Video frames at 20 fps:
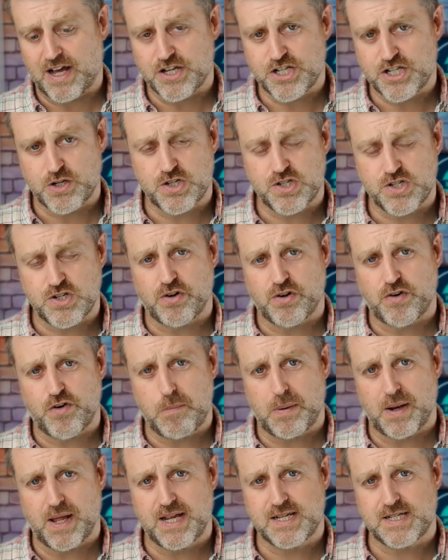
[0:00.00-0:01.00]
so it's not going to
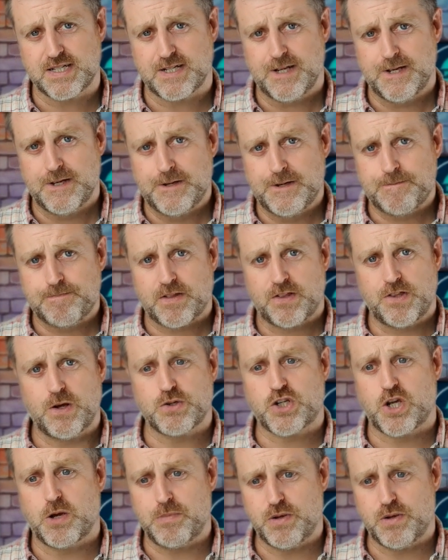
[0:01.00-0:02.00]
replace those
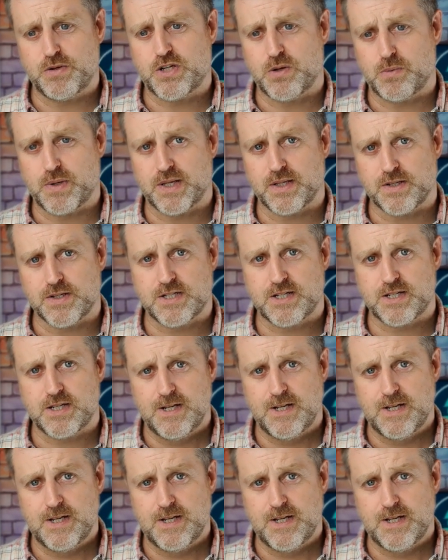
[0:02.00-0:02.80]
commuter wheels.